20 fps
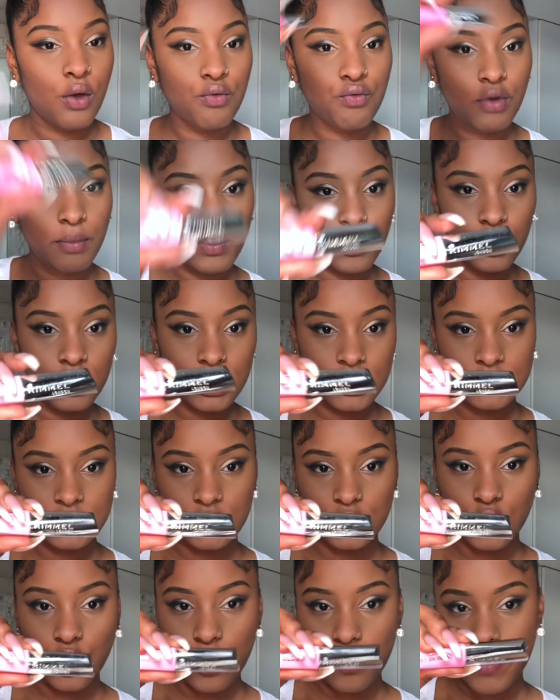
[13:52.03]
Remmel
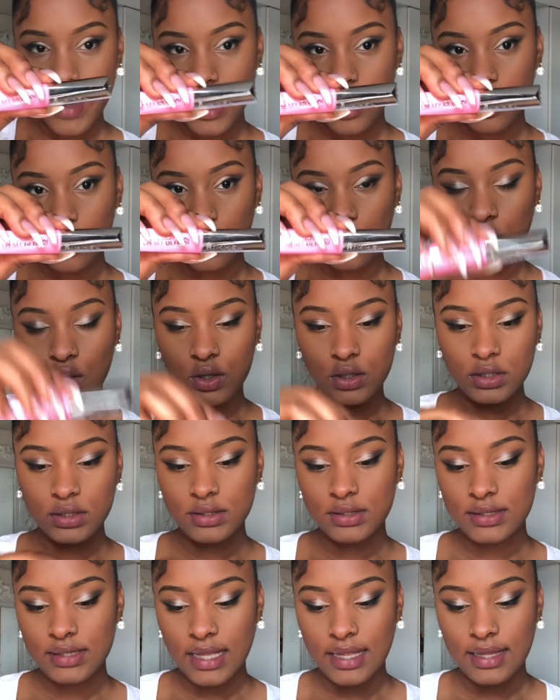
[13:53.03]
London
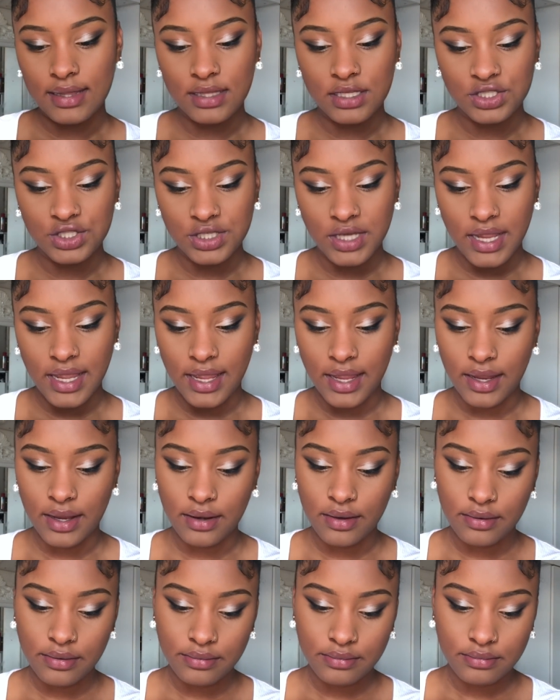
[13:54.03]
OhMyGloss in the
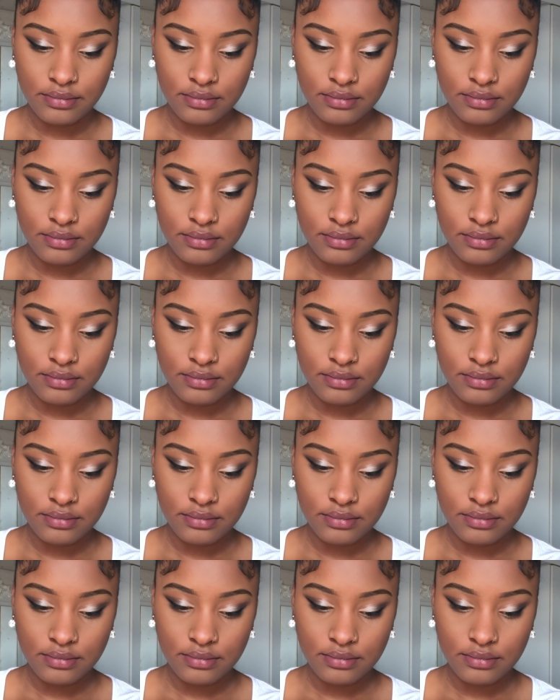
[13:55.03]
shade